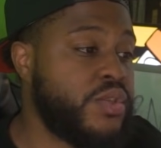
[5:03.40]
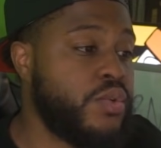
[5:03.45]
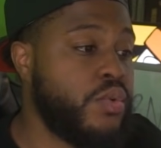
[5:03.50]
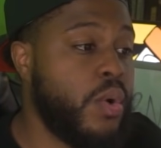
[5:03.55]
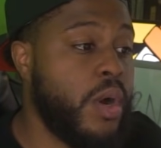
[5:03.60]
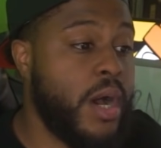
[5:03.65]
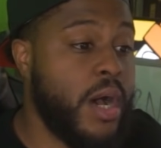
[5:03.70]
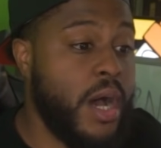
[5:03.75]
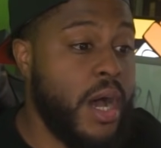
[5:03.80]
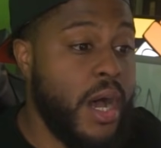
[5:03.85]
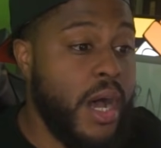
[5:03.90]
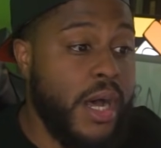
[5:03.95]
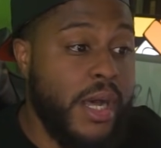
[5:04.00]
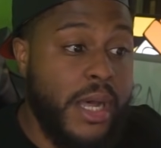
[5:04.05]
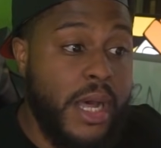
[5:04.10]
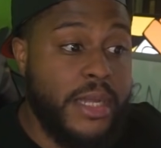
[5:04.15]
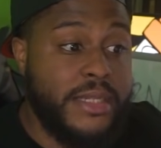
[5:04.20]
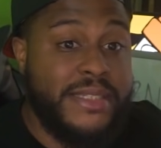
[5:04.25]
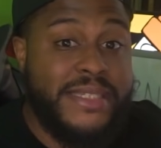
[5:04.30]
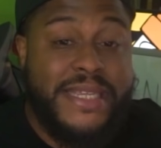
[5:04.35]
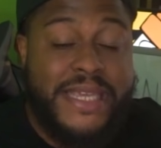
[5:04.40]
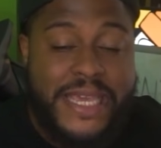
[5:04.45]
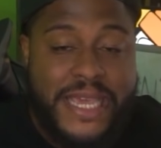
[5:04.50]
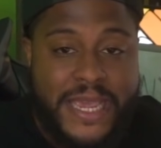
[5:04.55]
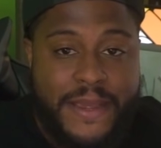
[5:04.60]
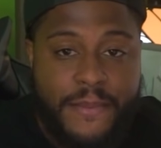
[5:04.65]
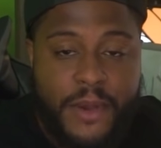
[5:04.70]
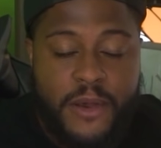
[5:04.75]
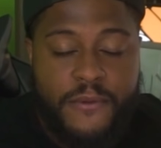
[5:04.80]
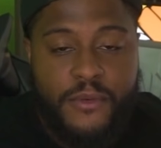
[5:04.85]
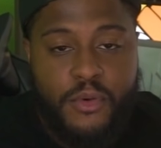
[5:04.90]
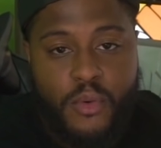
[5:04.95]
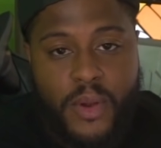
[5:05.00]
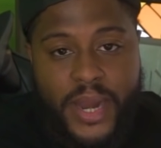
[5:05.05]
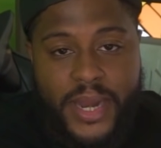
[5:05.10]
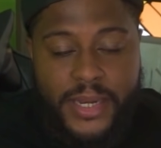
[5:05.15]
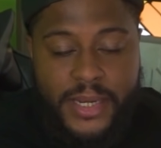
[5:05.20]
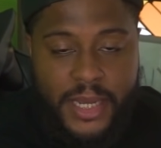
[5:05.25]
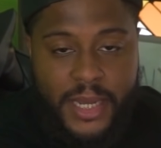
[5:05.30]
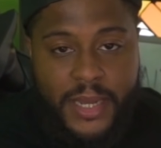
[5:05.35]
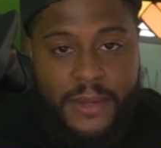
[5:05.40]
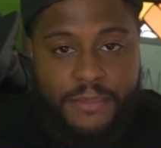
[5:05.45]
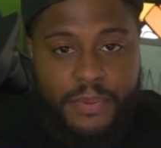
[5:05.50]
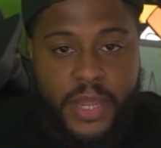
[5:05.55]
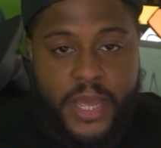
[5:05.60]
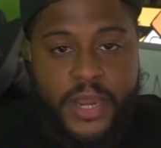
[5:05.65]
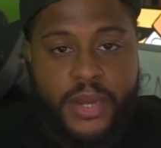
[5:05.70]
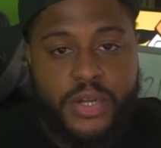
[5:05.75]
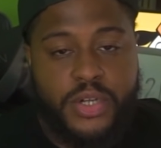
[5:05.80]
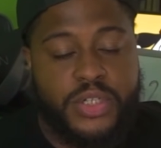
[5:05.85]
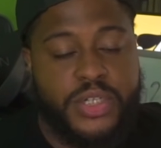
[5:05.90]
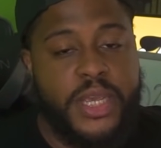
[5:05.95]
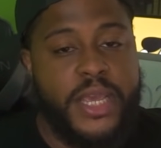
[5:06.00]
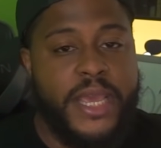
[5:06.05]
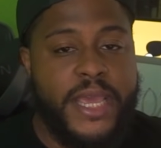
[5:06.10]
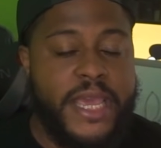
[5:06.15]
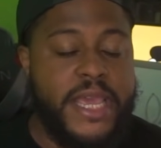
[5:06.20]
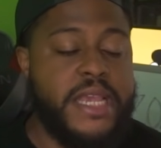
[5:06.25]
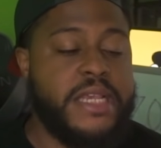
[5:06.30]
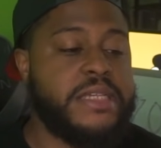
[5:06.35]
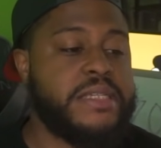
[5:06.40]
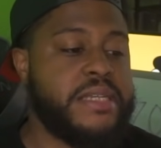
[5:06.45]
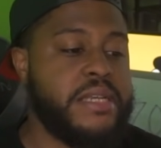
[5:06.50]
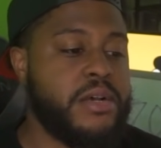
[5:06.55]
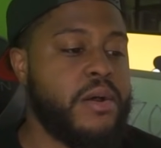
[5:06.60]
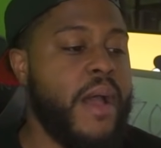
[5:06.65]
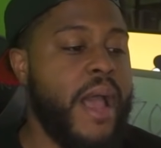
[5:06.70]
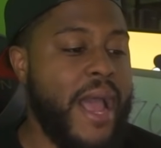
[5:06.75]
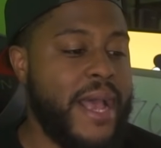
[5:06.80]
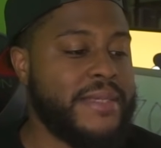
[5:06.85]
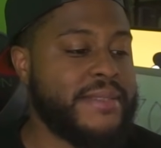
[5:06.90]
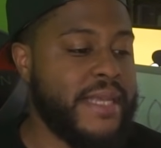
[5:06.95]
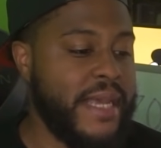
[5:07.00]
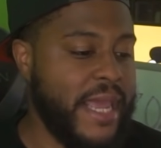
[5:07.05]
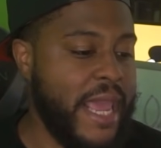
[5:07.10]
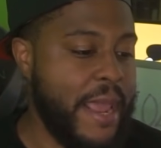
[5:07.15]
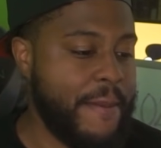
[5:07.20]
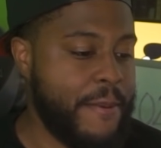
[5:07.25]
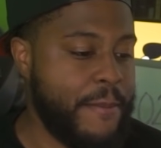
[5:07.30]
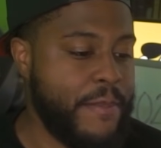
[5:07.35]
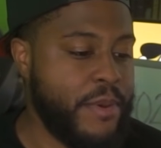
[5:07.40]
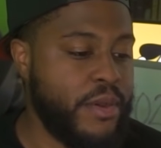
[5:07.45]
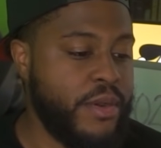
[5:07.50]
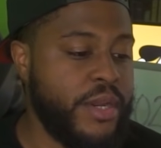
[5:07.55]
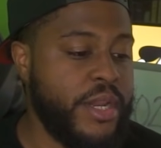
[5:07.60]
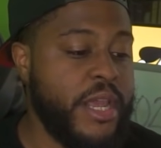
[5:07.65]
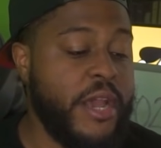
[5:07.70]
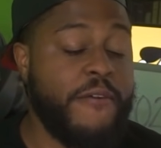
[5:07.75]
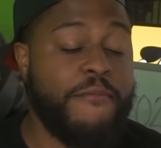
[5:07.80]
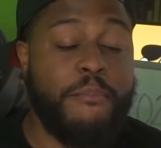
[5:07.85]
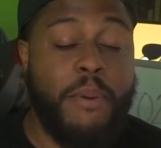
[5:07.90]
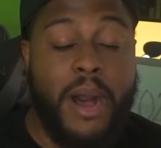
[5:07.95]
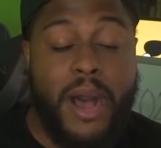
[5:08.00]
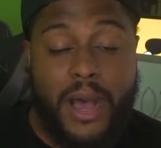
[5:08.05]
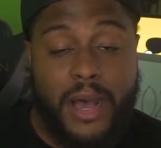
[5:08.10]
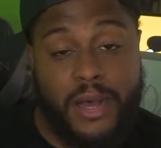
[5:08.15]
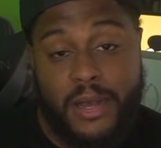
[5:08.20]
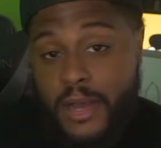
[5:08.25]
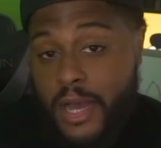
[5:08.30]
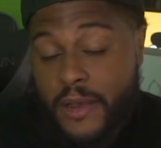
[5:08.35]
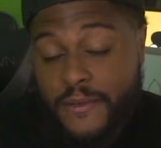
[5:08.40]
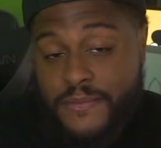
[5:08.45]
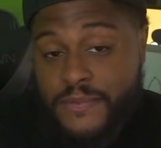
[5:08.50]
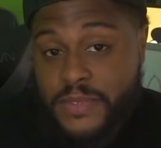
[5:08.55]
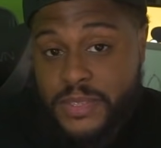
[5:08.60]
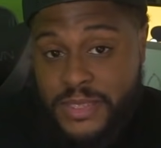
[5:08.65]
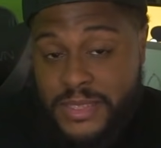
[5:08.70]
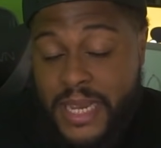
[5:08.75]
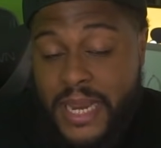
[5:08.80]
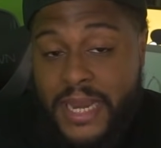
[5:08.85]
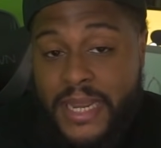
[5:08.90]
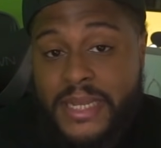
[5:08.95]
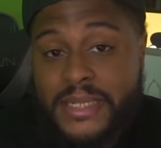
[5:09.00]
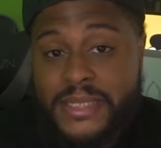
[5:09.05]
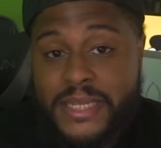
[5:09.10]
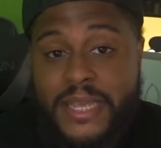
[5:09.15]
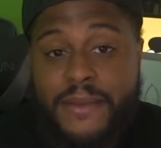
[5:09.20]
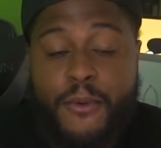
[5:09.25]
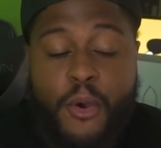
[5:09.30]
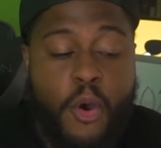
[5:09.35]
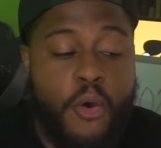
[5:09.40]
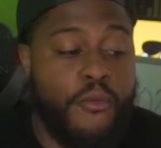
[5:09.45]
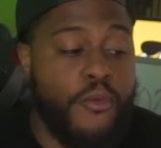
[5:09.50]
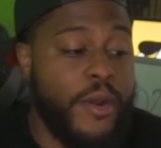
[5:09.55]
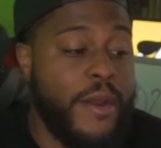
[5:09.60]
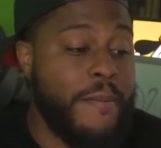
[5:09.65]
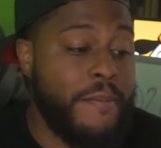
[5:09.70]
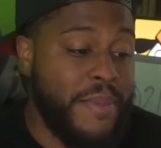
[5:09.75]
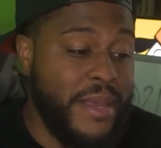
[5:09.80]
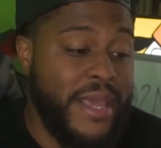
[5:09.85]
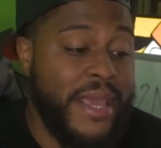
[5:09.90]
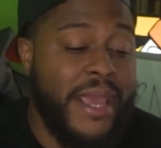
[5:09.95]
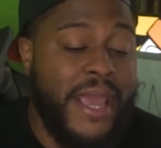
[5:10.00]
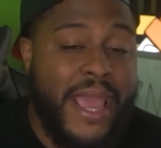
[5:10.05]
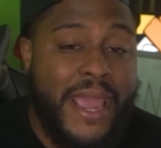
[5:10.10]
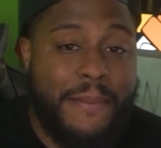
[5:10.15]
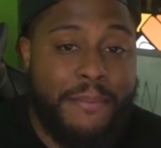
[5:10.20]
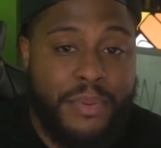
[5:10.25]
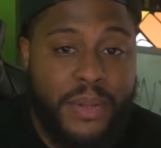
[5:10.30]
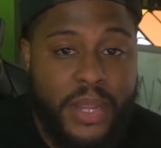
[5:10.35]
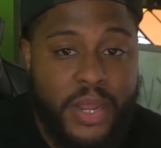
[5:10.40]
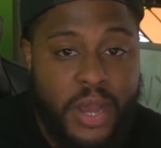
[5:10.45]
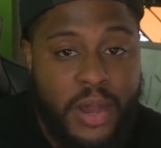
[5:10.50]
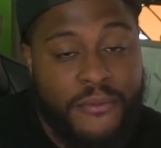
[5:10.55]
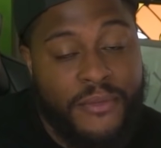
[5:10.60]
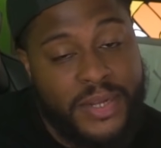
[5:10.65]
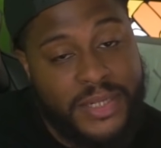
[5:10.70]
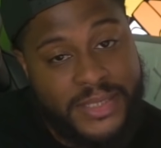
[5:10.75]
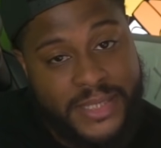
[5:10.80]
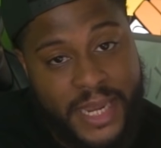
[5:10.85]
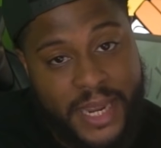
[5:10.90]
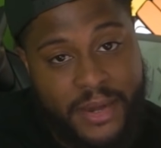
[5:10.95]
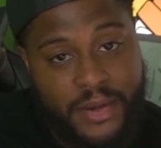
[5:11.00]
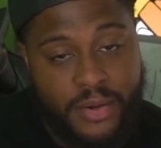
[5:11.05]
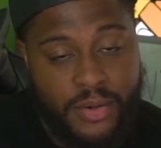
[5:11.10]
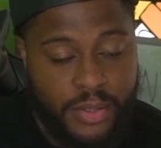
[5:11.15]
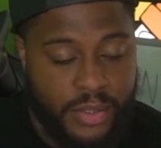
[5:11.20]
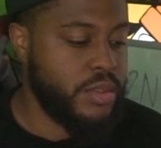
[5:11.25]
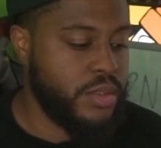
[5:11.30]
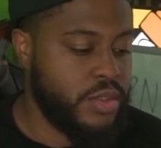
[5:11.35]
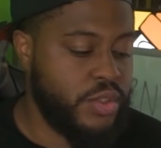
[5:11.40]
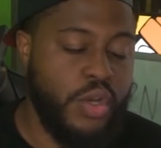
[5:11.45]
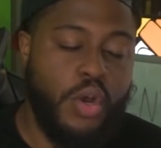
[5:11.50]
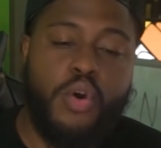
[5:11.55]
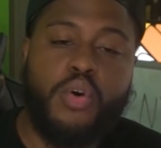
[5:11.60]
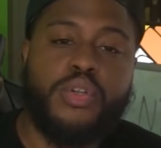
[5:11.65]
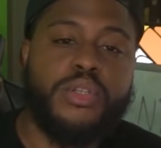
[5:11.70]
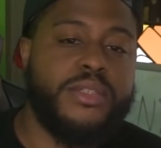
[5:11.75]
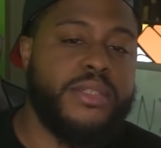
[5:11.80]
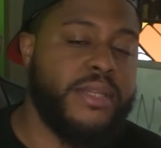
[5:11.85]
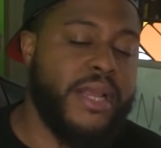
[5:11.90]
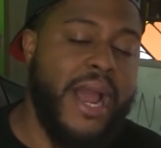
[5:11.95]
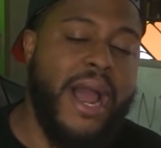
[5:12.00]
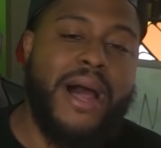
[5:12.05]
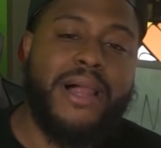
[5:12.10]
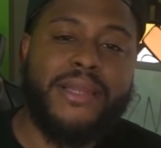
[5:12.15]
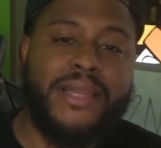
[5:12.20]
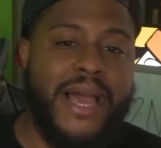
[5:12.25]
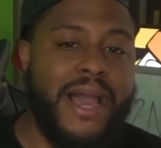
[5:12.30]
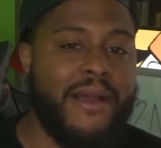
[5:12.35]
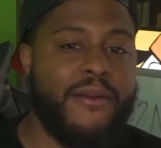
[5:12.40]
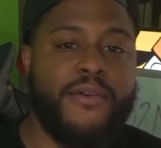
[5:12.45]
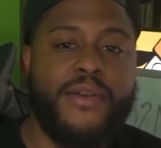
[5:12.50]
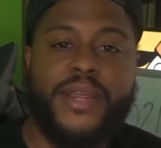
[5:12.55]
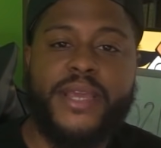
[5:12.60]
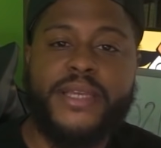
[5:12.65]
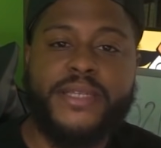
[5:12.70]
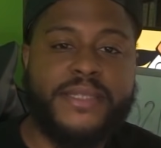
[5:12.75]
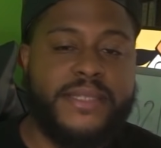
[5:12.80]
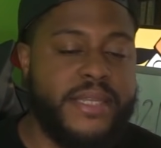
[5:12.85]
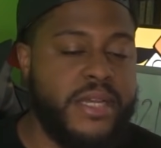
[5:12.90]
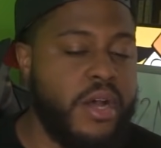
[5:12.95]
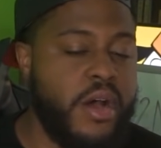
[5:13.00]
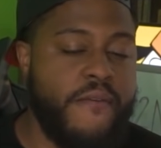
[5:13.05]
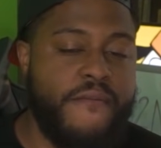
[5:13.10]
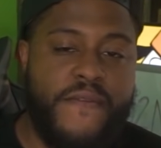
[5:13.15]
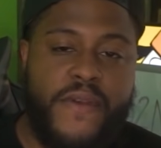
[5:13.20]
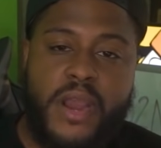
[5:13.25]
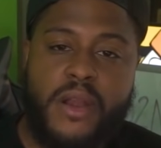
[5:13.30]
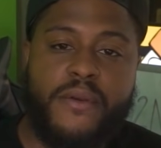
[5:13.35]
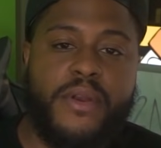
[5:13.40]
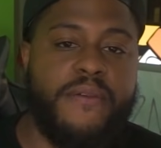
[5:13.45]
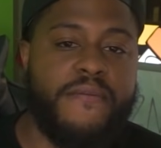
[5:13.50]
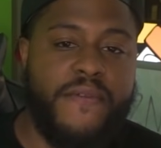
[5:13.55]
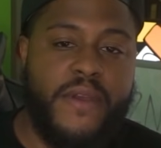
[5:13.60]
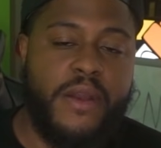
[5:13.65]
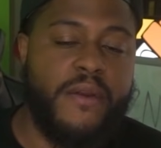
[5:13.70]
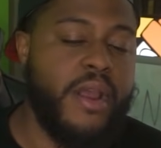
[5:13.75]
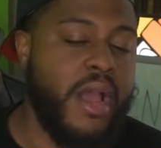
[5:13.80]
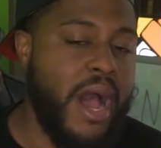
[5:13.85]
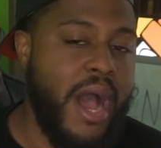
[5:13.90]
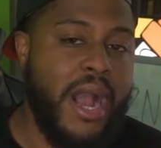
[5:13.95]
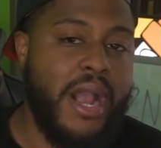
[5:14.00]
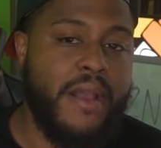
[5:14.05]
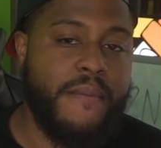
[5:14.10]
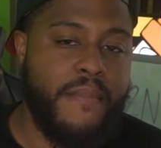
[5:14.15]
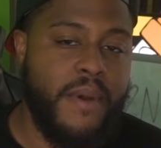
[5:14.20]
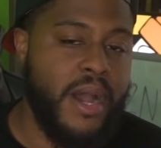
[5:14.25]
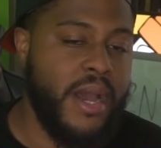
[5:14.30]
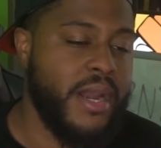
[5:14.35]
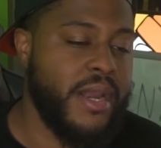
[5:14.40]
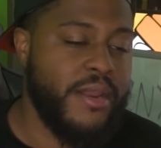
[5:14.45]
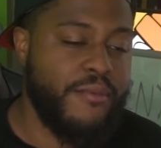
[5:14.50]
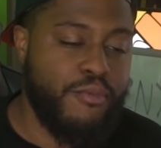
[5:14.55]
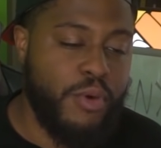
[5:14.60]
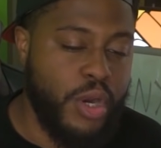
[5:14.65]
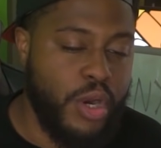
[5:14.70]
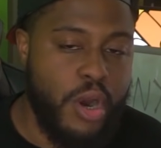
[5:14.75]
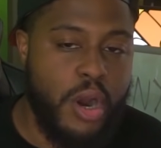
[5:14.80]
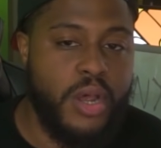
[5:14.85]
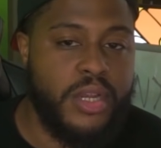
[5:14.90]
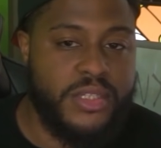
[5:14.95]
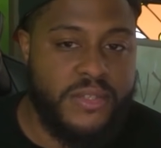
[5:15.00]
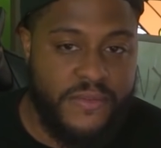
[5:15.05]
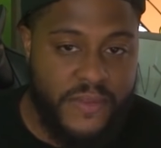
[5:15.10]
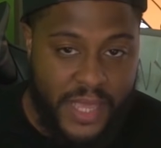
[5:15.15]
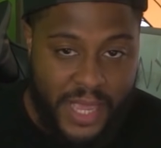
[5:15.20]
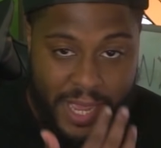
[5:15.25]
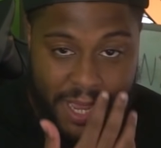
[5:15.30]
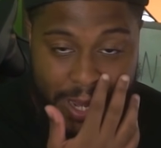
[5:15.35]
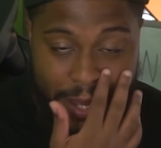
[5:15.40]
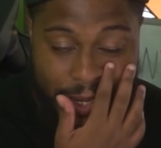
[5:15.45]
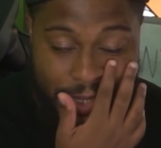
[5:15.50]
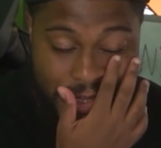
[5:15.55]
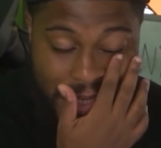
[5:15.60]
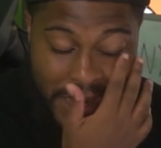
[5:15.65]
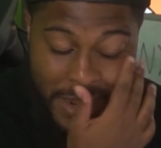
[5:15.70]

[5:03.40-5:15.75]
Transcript: to a team of great players. He still has that capability of sending a team over and being a playoff contender. So Kyle Lowry is still a very, very hot commodity regardless of the age.